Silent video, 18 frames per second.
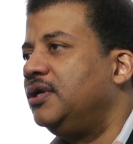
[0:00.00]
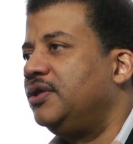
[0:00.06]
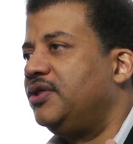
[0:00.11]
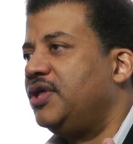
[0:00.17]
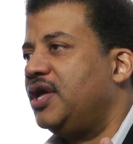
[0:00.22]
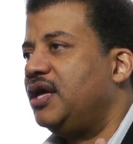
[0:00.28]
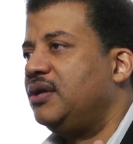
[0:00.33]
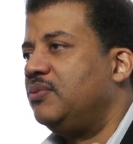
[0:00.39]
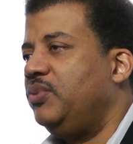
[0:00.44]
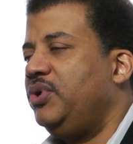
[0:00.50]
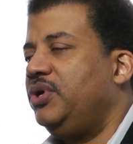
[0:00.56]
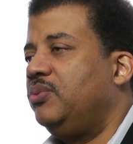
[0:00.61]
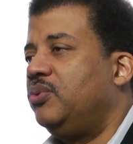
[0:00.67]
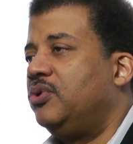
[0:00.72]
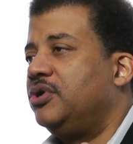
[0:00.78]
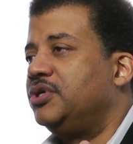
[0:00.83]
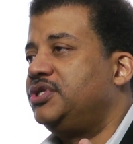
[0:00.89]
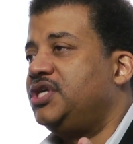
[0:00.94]
that we
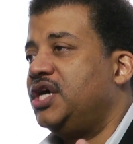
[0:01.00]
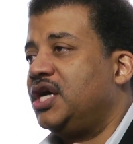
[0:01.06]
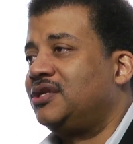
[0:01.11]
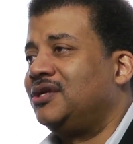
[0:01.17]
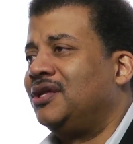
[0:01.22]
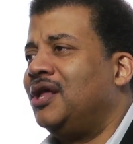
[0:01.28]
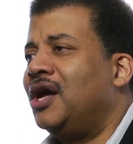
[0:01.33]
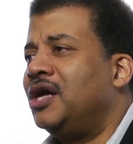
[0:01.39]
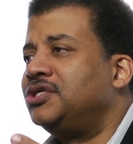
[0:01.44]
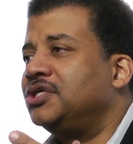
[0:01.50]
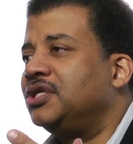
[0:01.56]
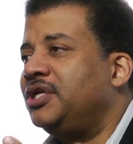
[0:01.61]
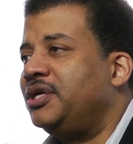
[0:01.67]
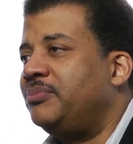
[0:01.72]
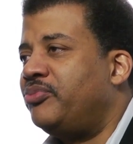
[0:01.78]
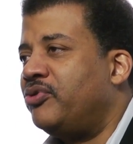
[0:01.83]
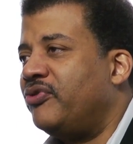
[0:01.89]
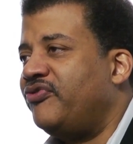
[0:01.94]
were
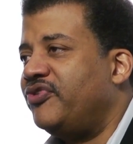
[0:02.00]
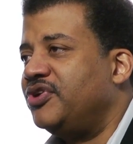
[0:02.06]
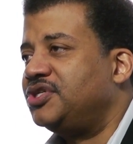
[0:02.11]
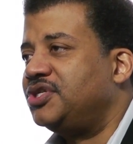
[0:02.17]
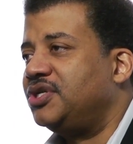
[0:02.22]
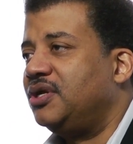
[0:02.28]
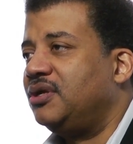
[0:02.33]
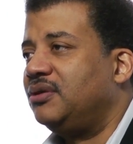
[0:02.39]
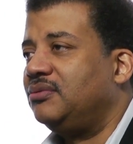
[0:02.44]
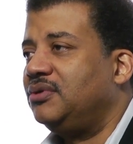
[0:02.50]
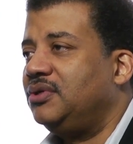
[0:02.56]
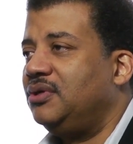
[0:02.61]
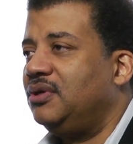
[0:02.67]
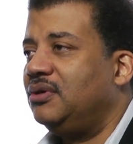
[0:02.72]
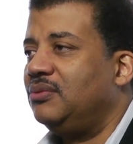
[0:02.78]
technologically proficient, you